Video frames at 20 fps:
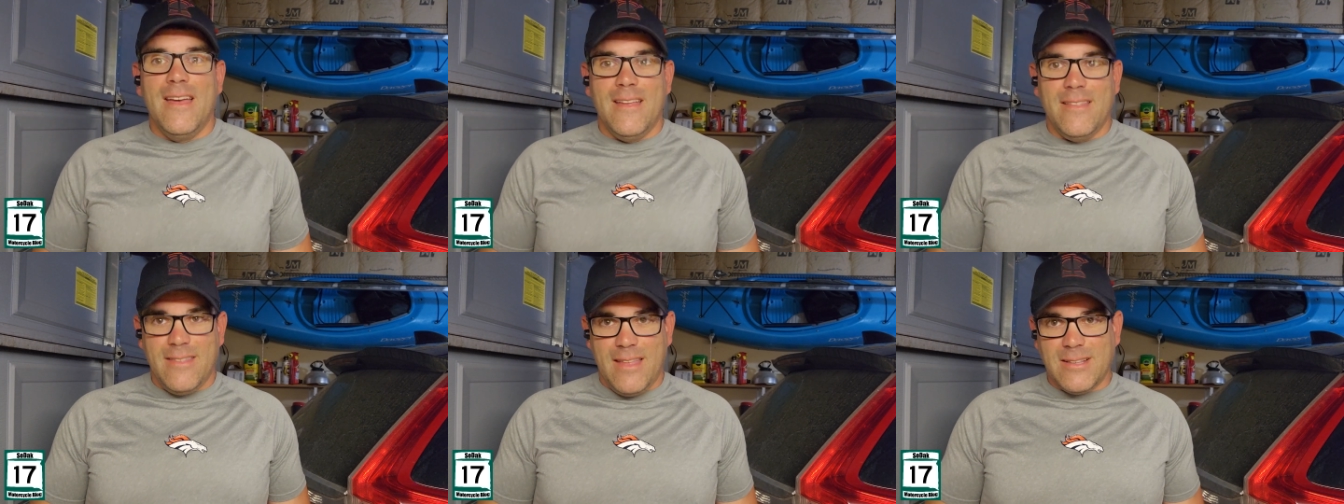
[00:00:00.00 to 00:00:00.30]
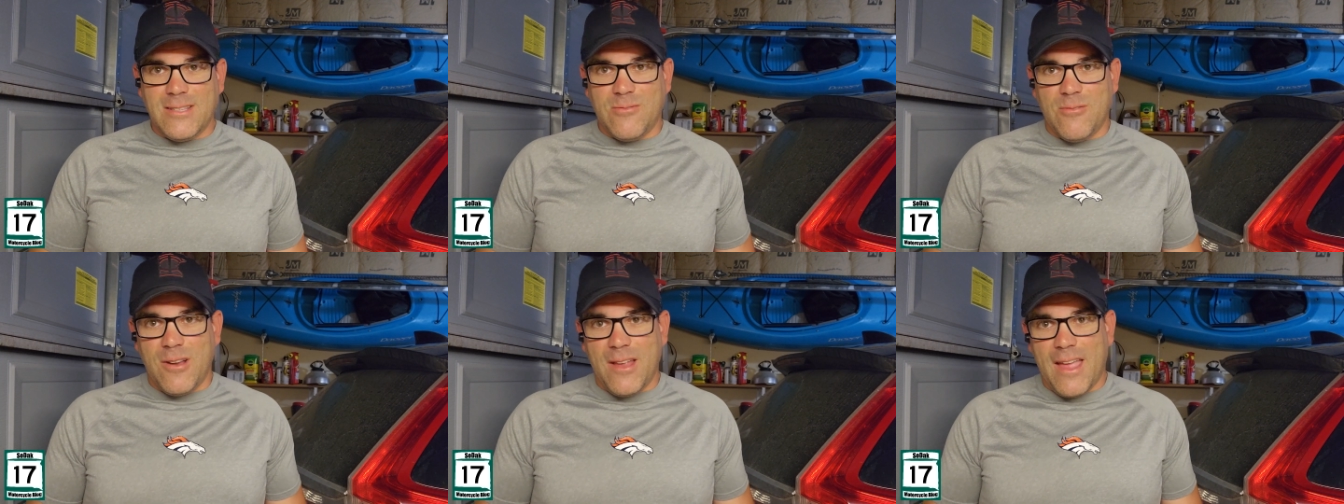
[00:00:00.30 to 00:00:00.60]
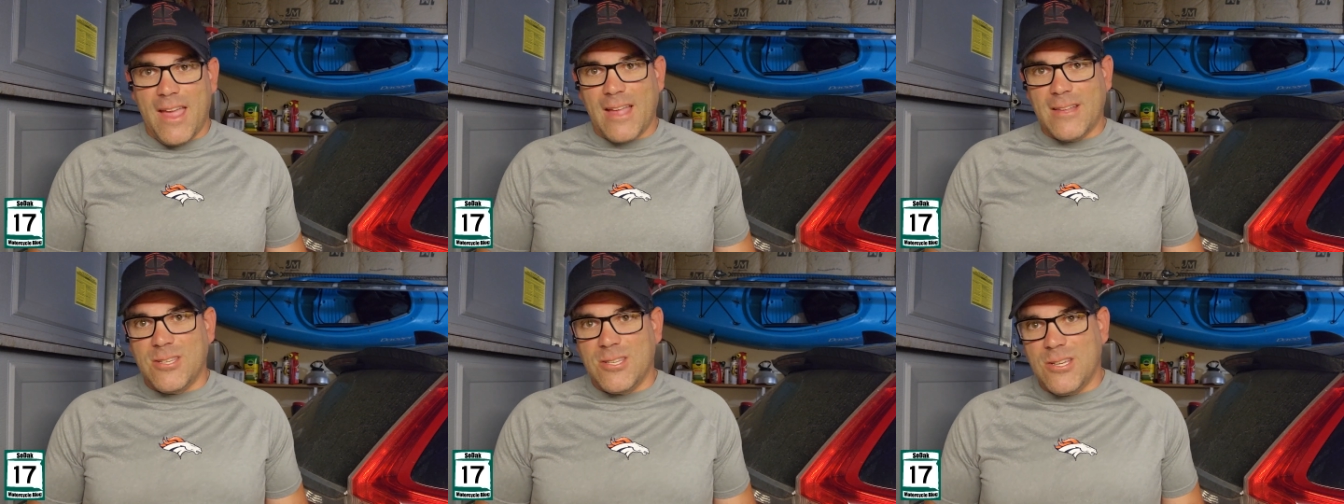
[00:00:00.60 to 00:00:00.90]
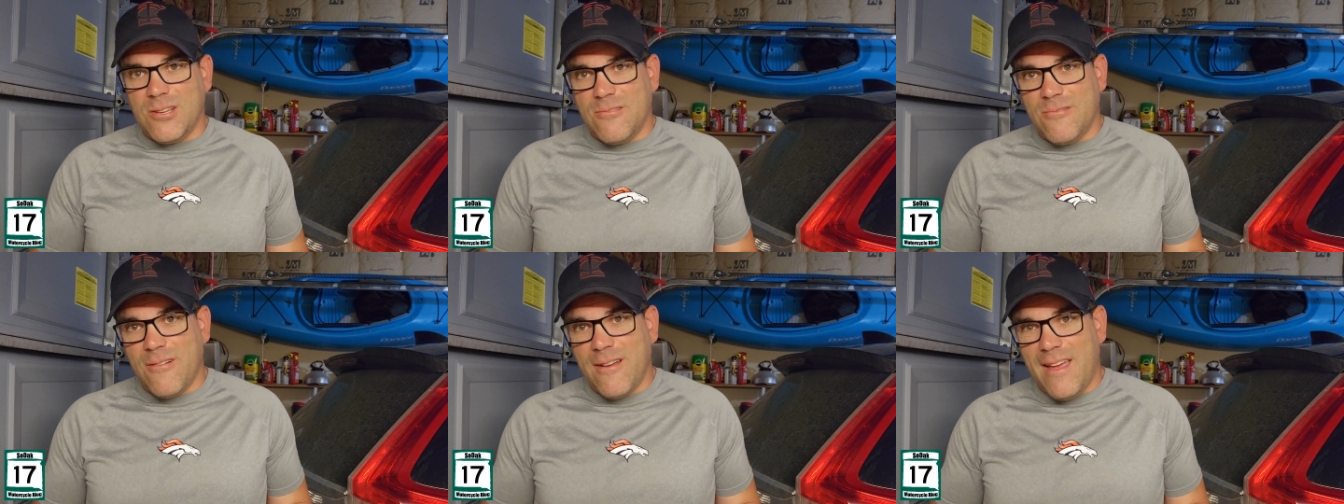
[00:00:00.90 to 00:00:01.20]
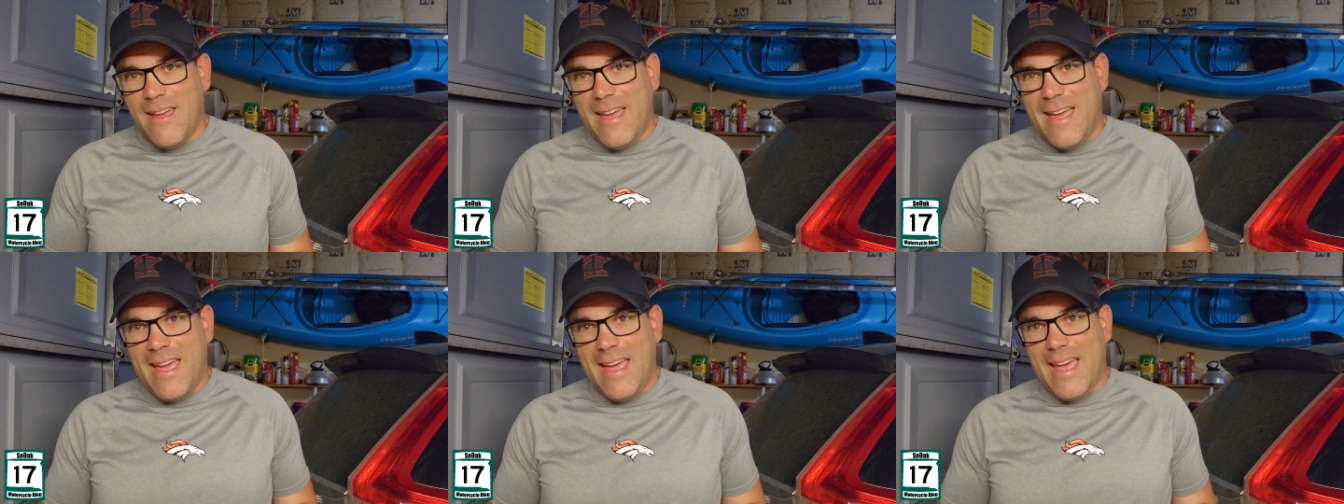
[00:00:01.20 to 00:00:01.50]
that's where they get you,
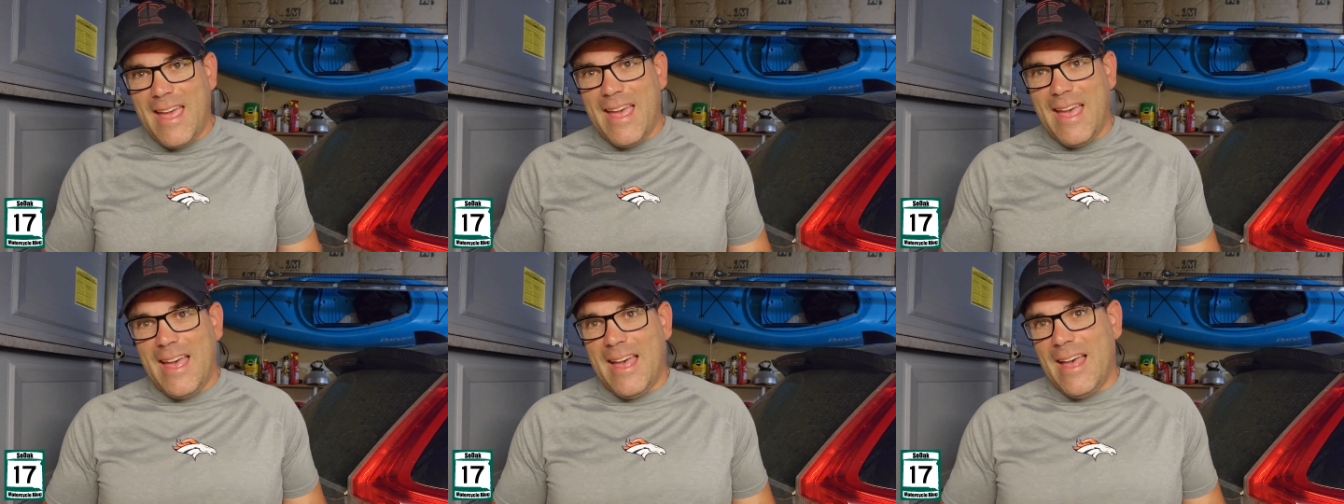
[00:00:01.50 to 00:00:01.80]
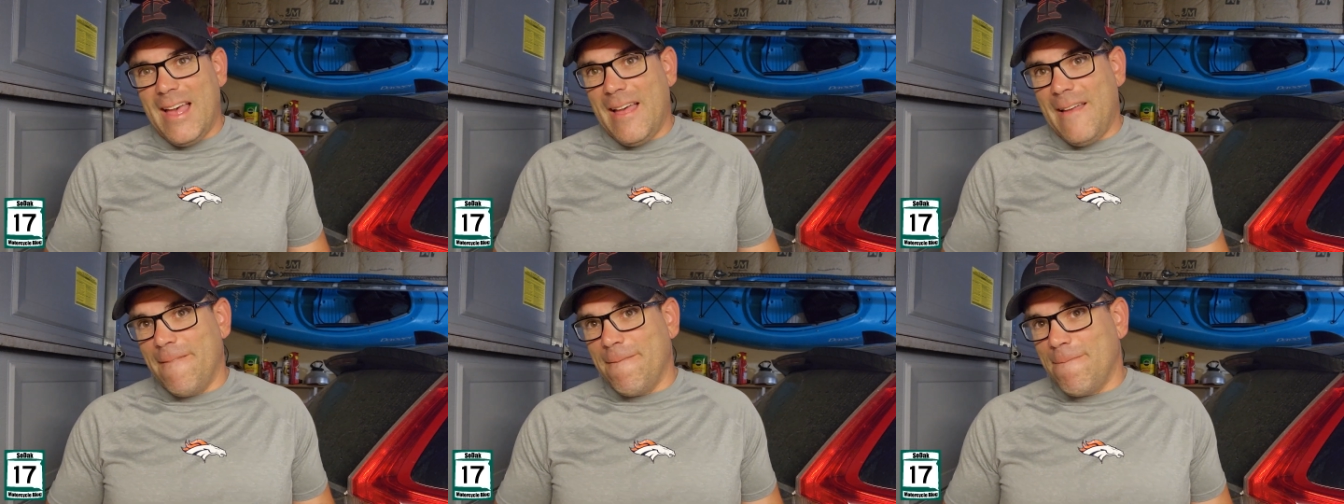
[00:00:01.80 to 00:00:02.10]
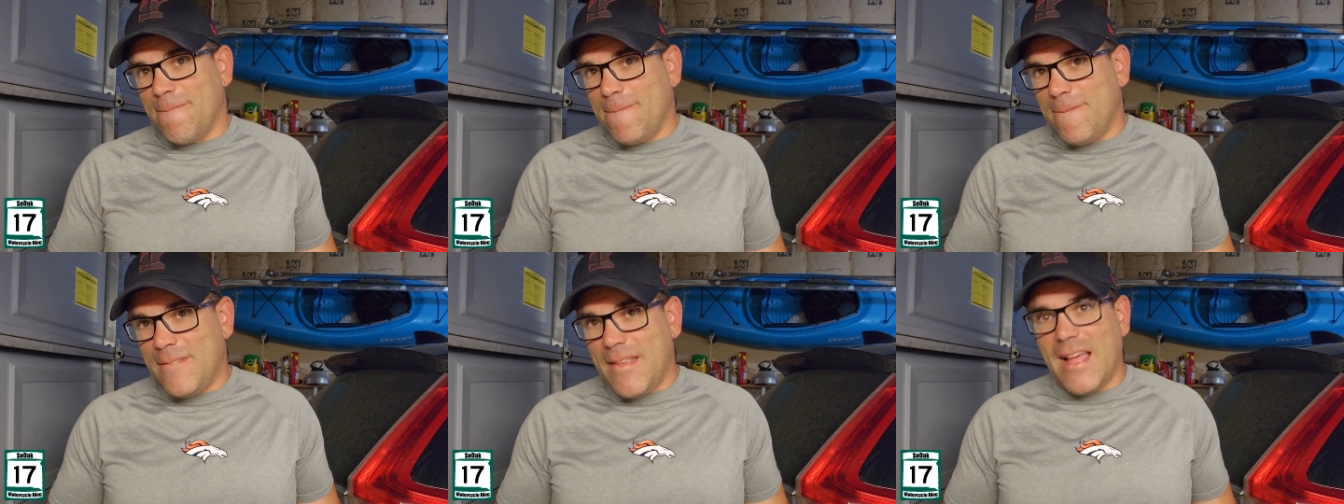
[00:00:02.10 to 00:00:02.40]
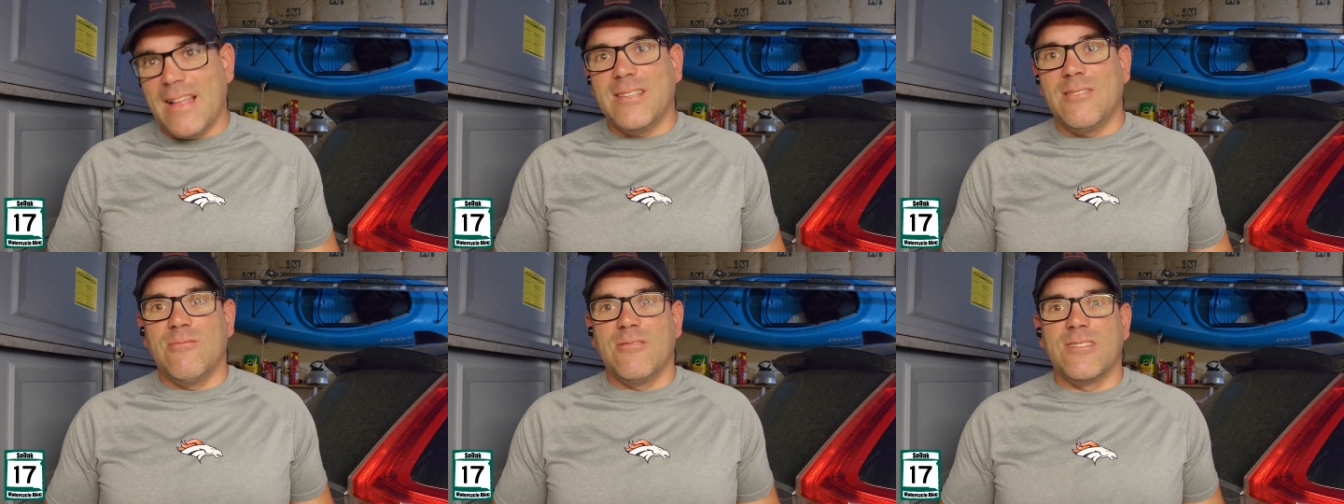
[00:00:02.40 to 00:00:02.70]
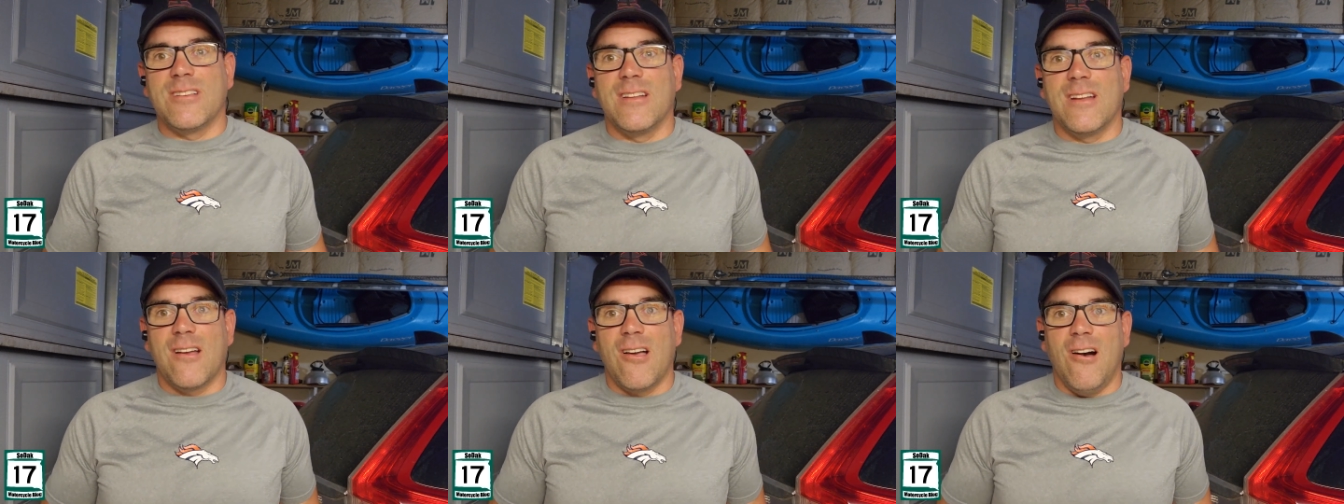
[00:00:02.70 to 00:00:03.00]
and that's what's
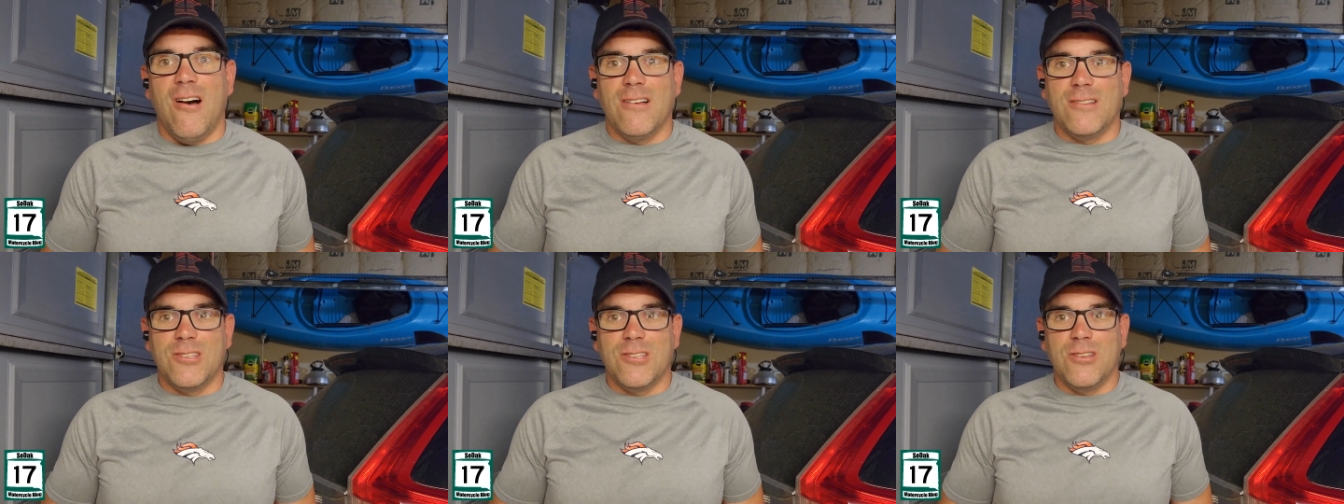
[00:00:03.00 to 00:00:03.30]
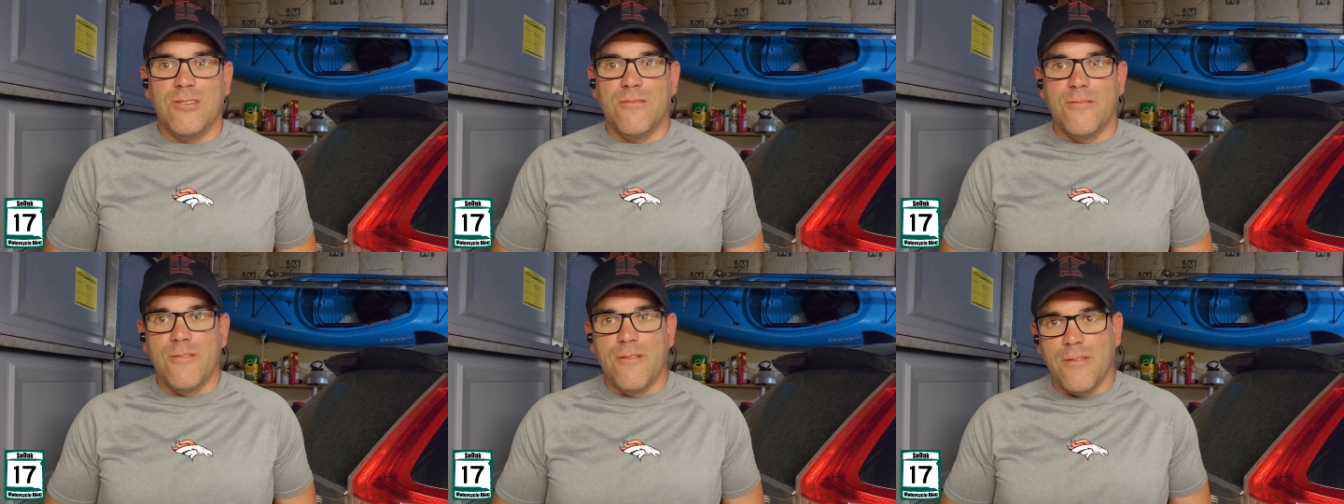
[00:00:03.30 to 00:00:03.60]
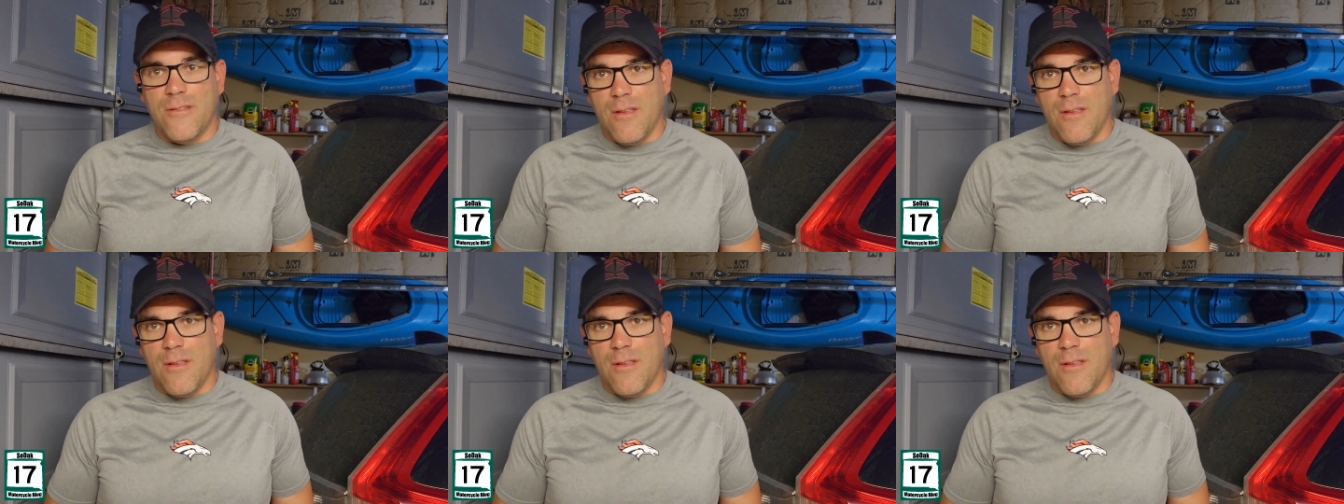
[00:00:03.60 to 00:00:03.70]
going to cost you